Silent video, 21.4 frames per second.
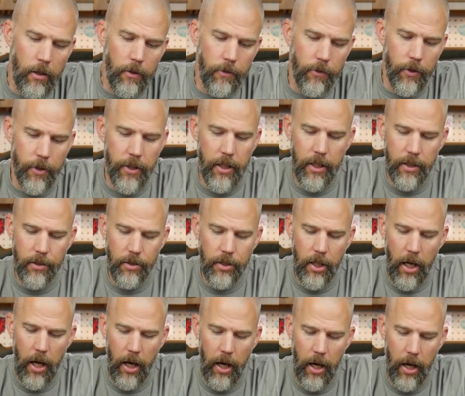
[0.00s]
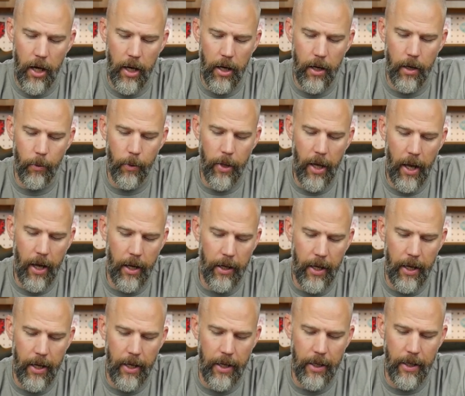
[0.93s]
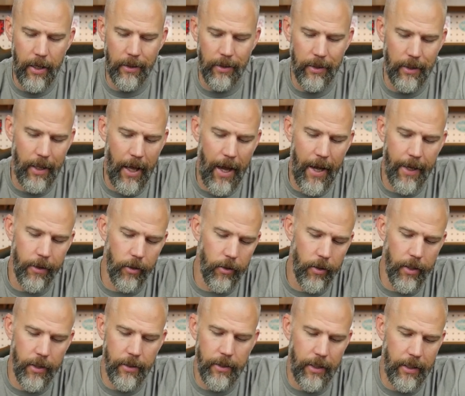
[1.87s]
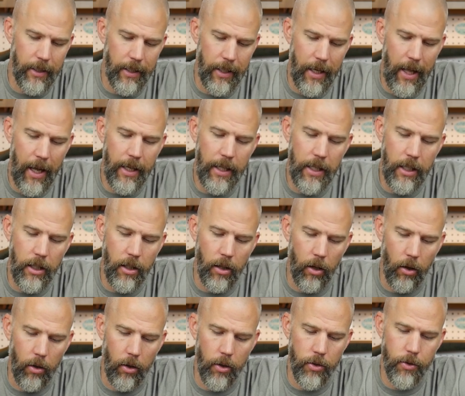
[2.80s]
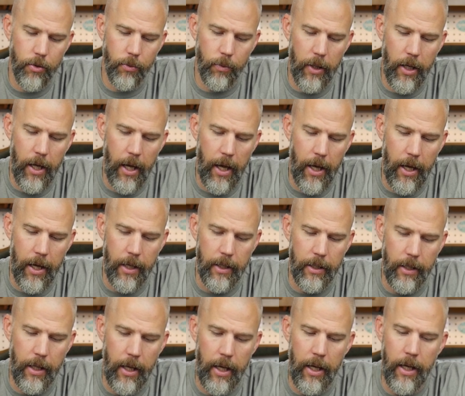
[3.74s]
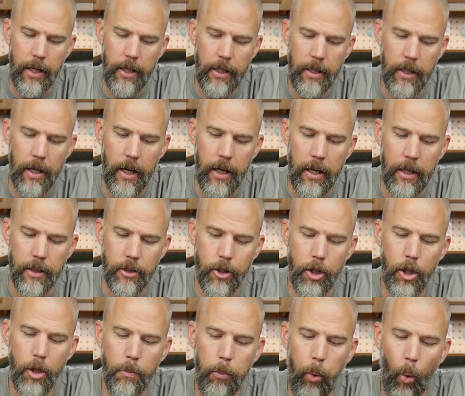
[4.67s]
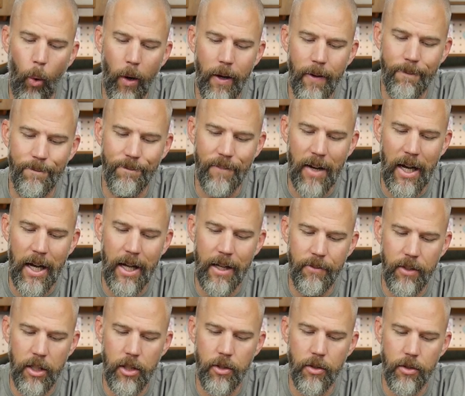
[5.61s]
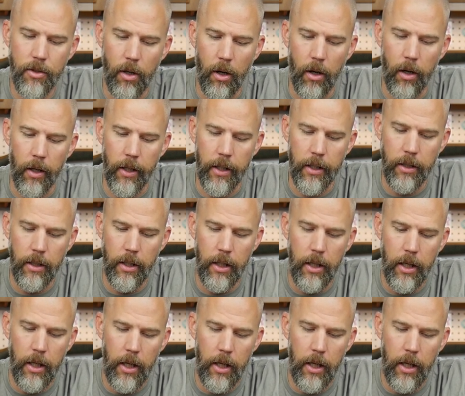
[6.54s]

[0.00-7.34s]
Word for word: for this, uh, we had a ladder, and then at eighty yards, we had a uh, two point five inch target